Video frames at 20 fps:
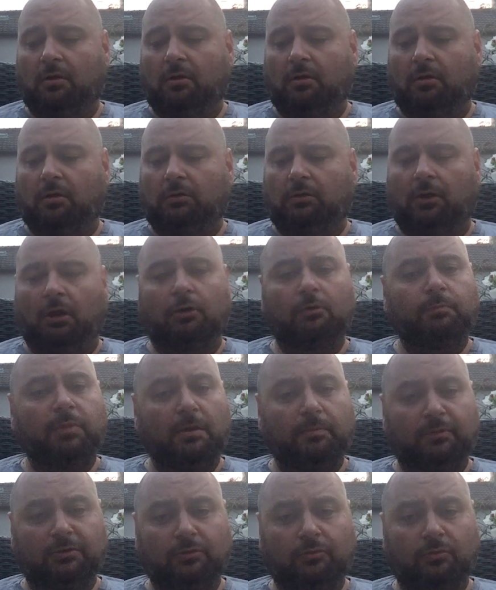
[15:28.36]
A lot of
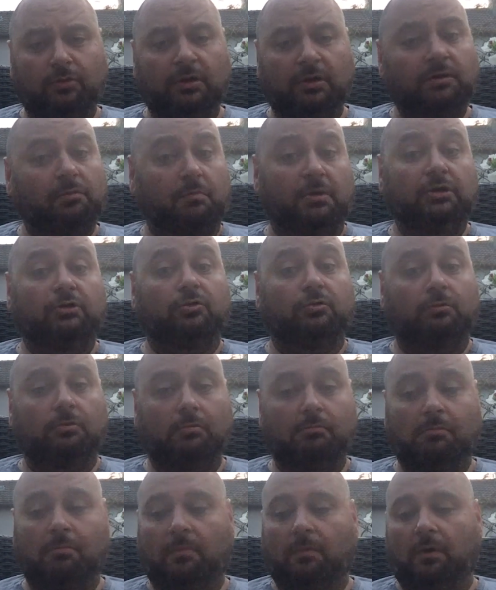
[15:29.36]
people doing this, me too.
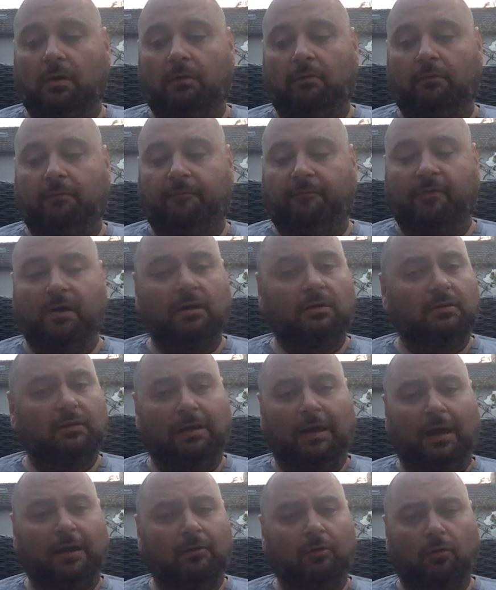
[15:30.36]

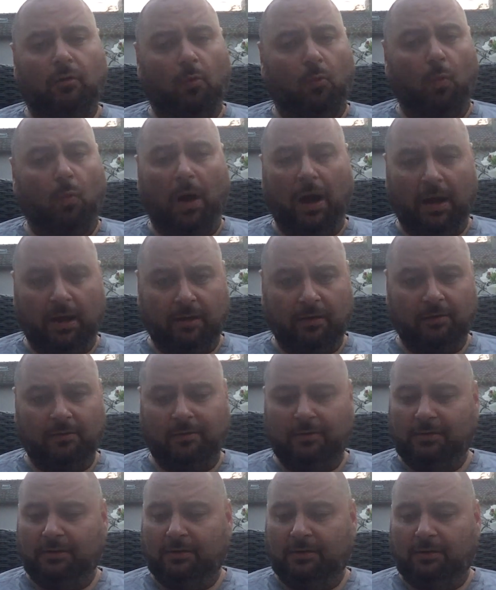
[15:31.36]
Frankly, I don't know why,
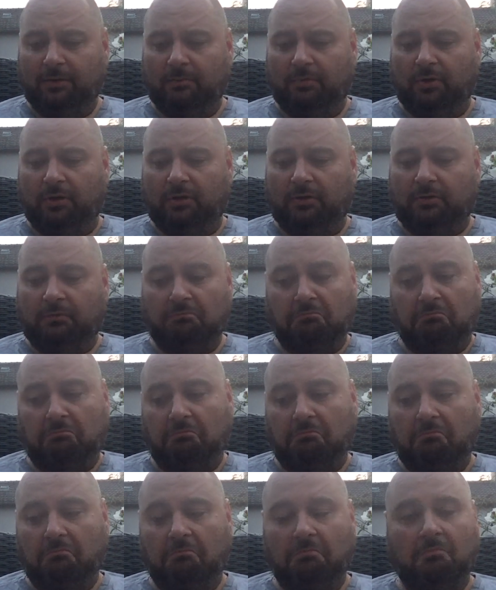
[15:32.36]
but
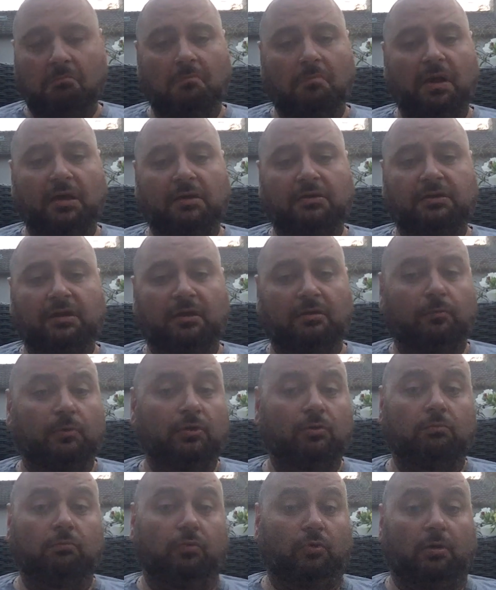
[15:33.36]
makes sense.
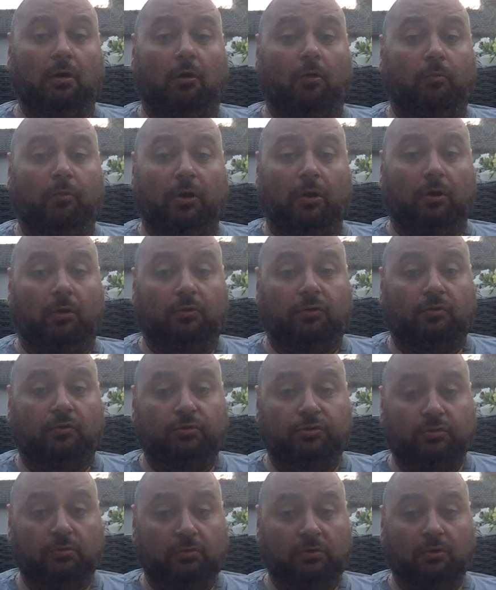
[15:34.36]
We also
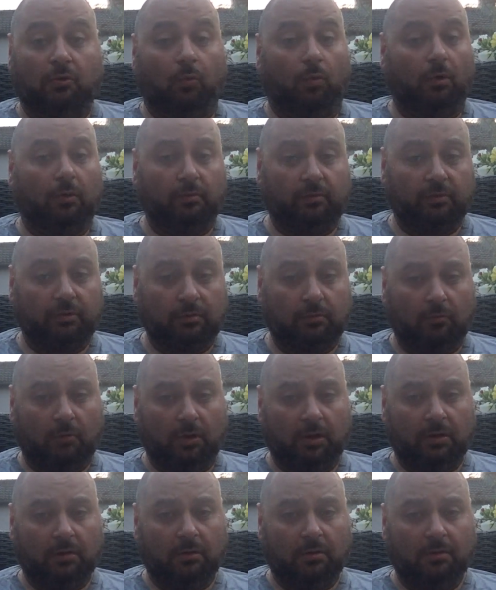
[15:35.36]
could use quarters,
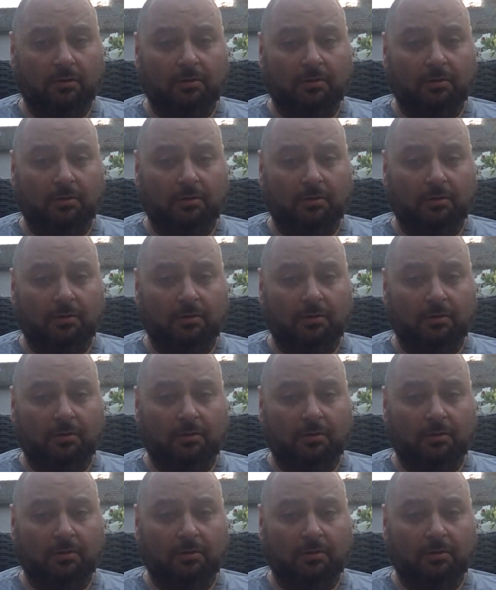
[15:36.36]
right?